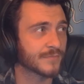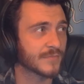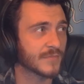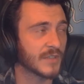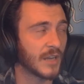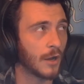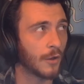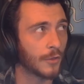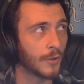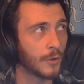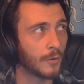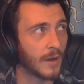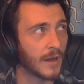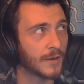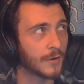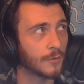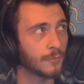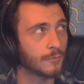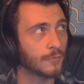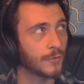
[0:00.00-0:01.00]
although I
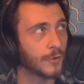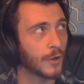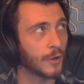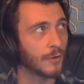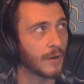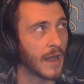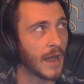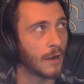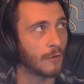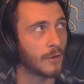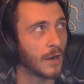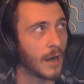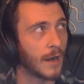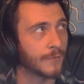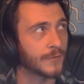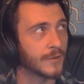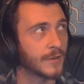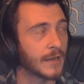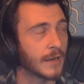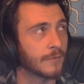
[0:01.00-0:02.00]
don't know how
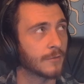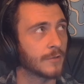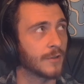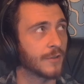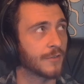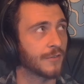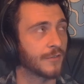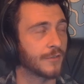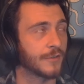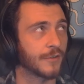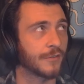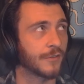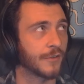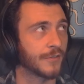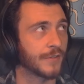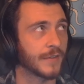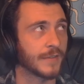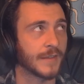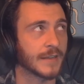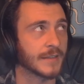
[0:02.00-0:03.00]
often I would listen to
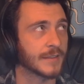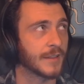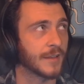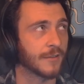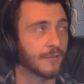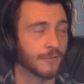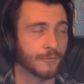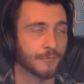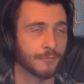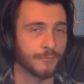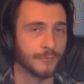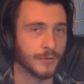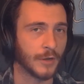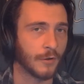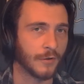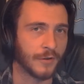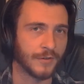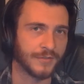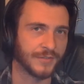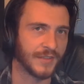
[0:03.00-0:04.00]
something like this
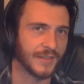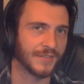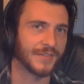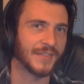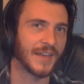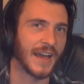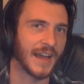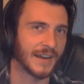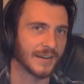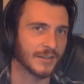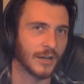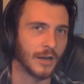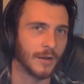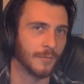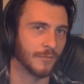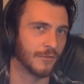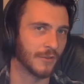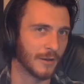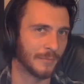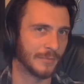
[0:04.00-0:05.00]
knowing that that
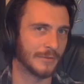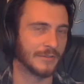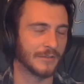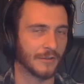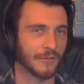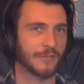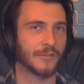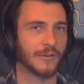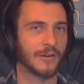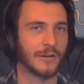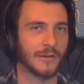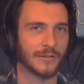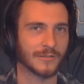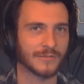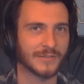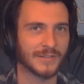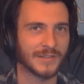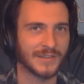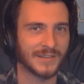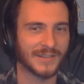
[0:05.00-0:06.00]
comes up in the song.
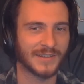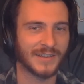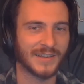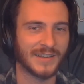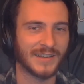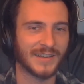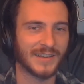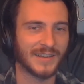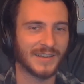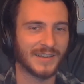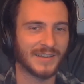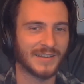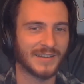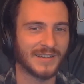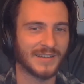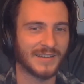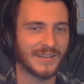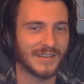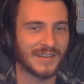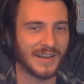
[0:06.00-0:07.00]

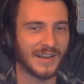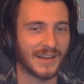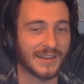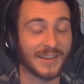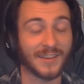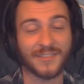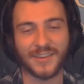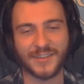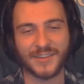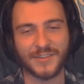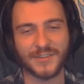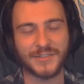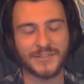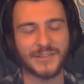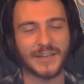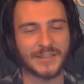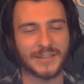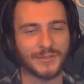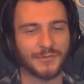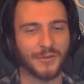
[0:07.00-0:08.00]
I guess I could
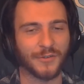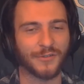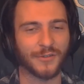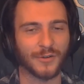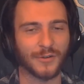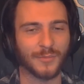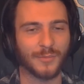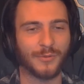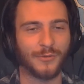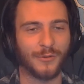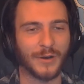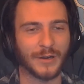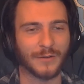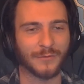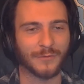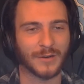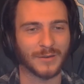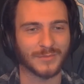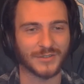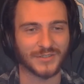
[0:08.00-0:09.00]
get to a certain point
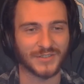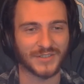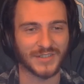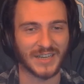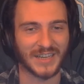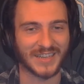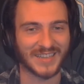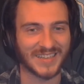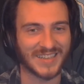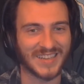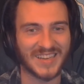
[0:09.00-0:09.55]
where I'm just like...